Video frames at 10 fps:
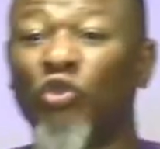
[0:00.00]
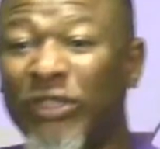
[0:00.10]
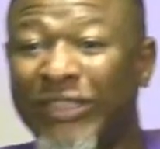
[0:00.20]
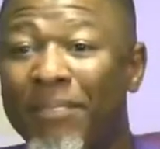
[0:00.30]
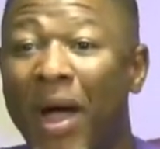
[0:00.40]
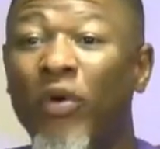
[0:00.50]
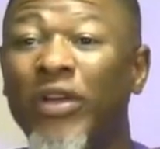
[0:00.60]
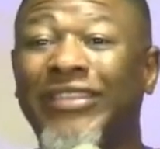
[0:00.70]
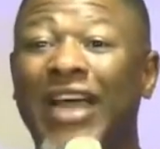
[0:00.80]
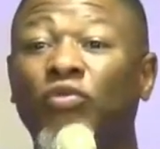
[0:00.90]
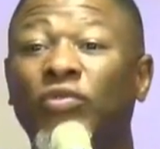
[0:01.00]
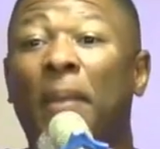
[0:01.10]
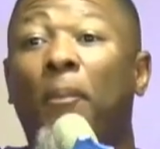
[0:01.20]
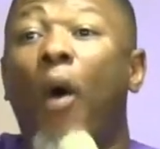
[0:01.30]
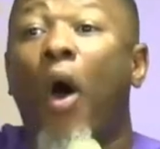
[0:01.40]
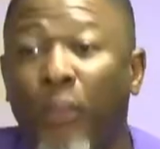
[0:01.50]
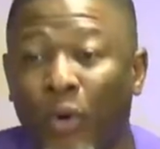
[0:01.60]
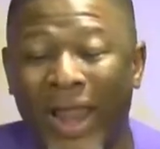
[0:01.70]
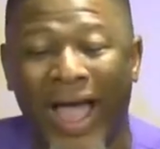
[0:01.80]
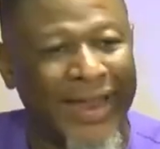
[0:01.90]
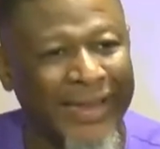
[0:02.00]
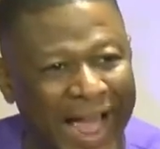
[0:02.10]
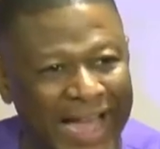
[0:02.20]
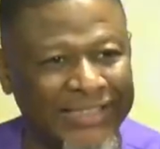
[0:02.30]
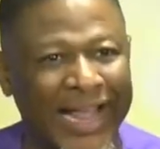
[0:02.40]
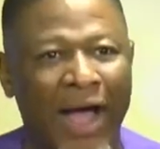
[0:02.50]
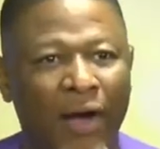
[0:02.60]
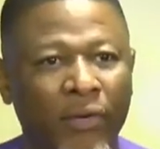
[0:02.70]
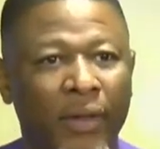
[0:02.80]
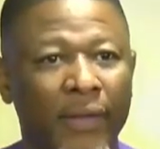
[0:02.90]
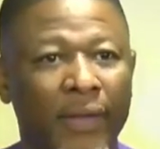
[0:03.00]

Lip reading: to see a man who is dressed with a purple and a nice gown.